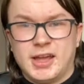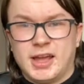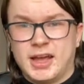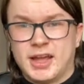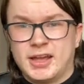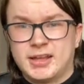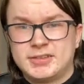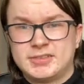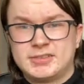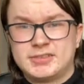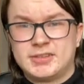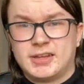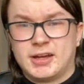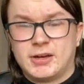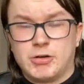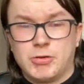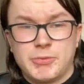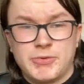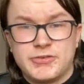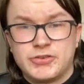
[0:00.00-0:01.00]
And
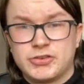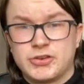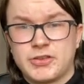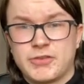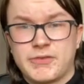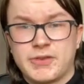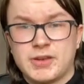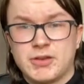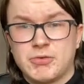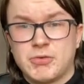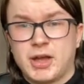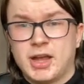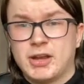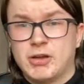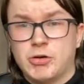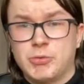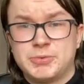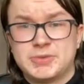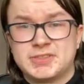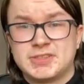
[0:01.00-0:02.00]
I hope you've enjoyed the video, and I
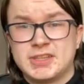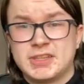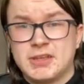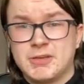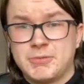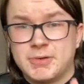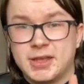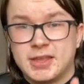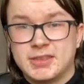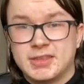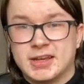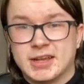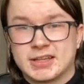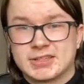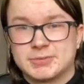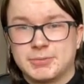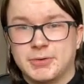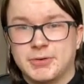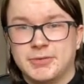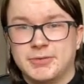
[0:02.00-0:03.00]
hope to see you in the
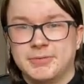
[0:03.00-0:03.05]
next one.